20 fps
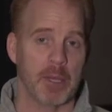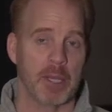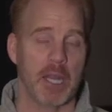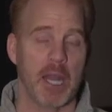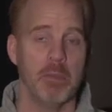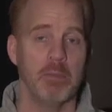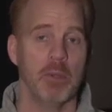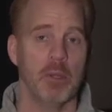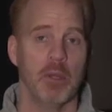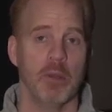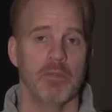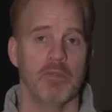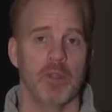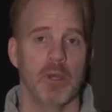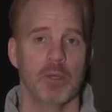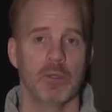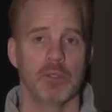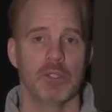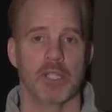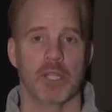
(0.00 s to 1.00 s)
a couple of
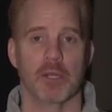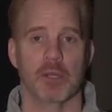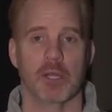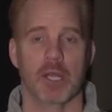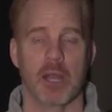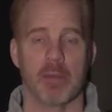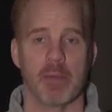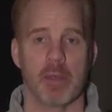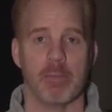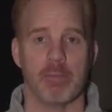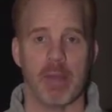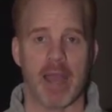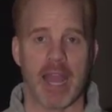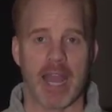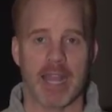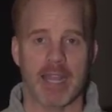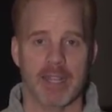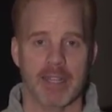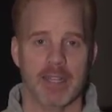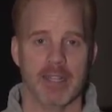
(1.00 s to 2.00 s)
those that are coming
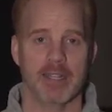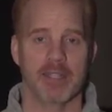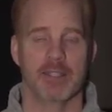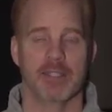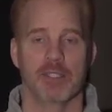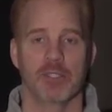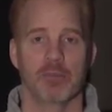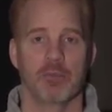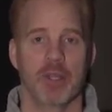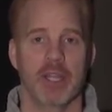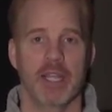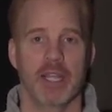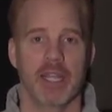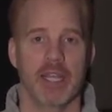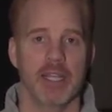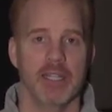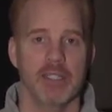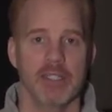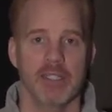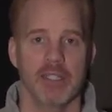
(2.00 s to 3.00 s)
back this
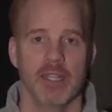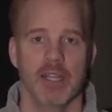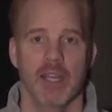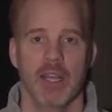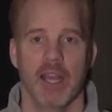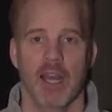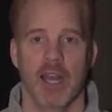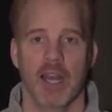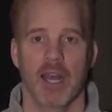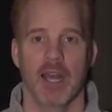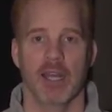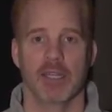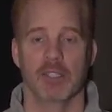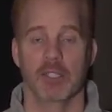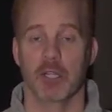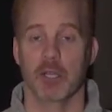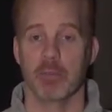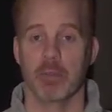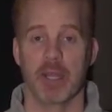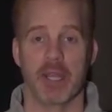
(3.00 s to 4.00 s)
weekend, uh, it's
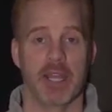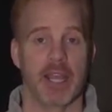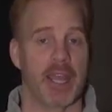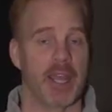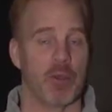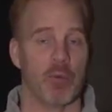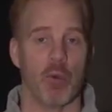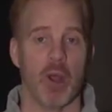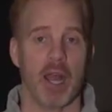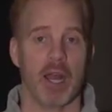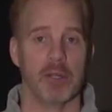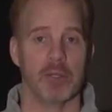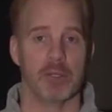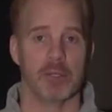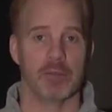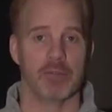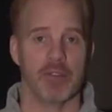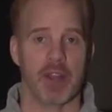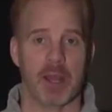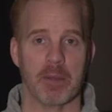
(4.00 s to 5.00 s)
going to be a
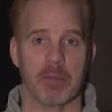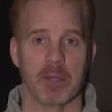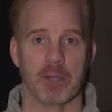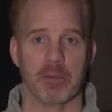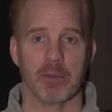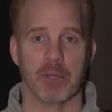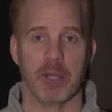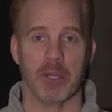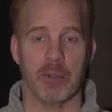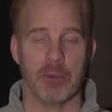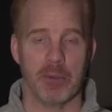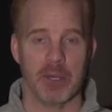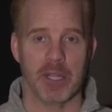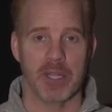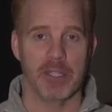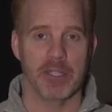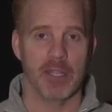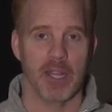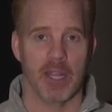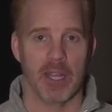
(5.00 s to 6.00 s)
Wilder family
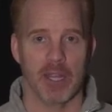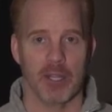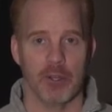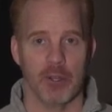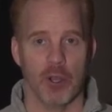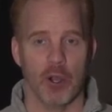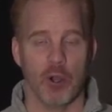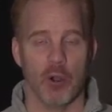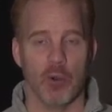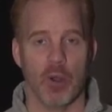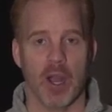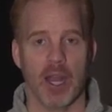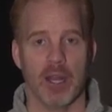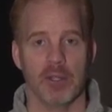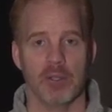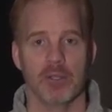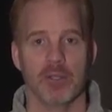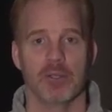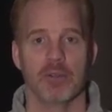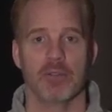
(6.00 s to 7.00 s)
reunion. Uh, Noah
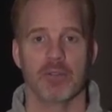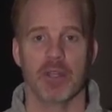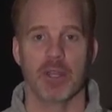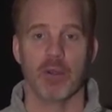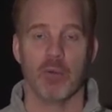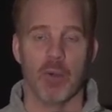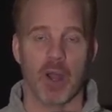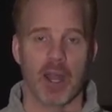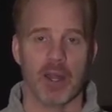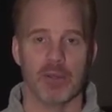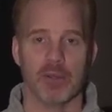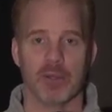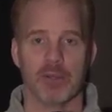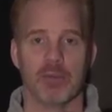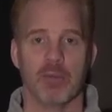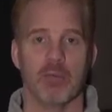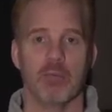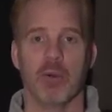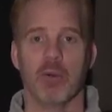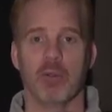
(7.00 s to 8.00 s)
Wilder, Thea Wilder
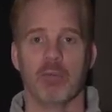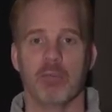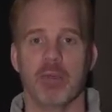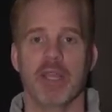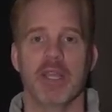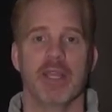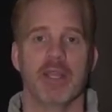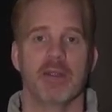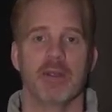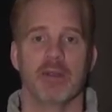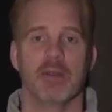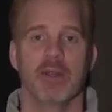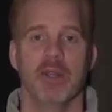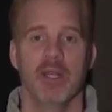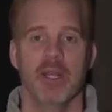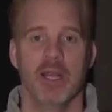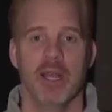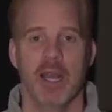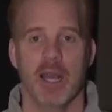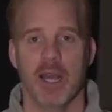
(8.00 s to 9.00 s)
will both be here.
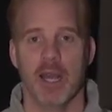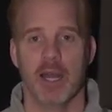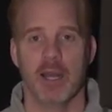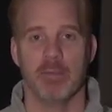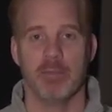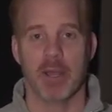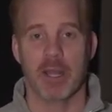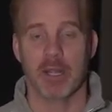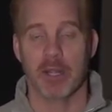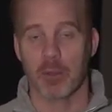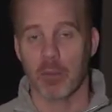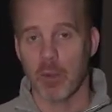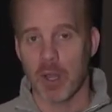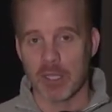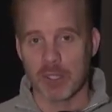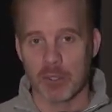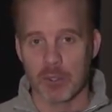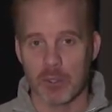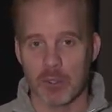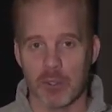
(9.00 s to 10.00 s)
Uh, Bailey
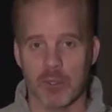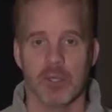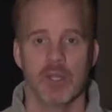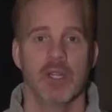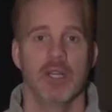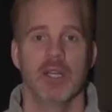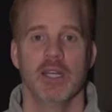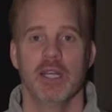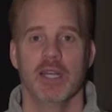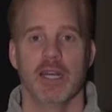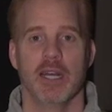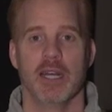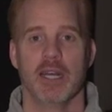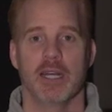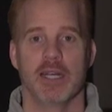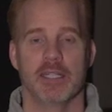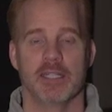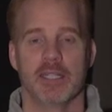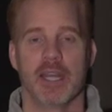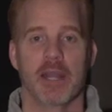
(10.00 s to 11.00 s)
Wessel,
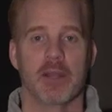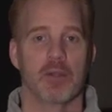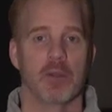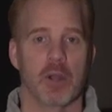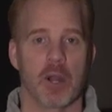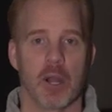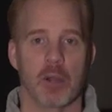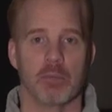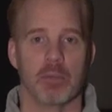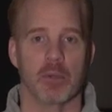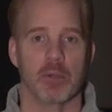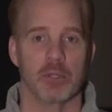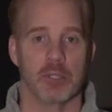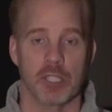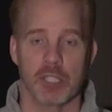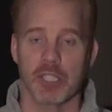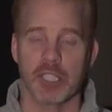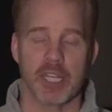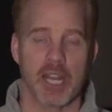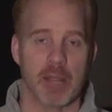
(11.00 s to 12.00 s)
uh, Tyler Harper,
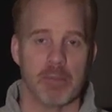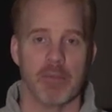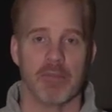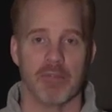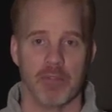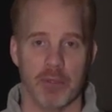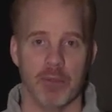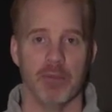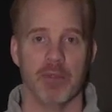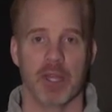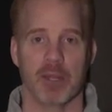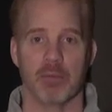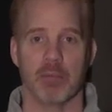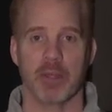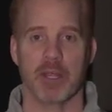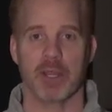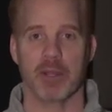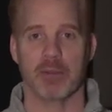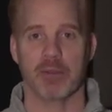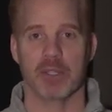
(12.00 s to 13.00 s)
just to name a few that'll
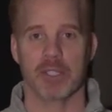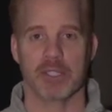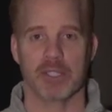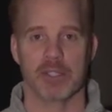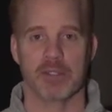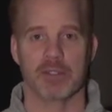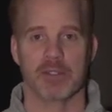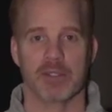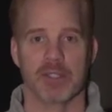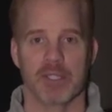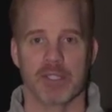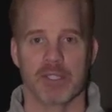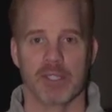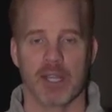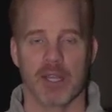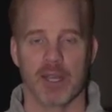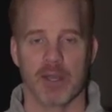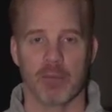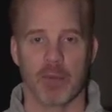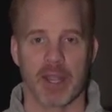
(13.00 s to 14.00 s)
be here this this
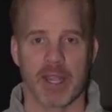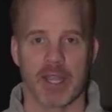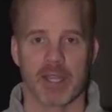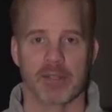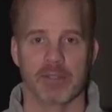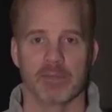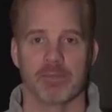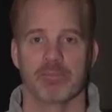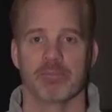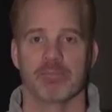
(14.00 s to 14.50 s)
uh, weekend.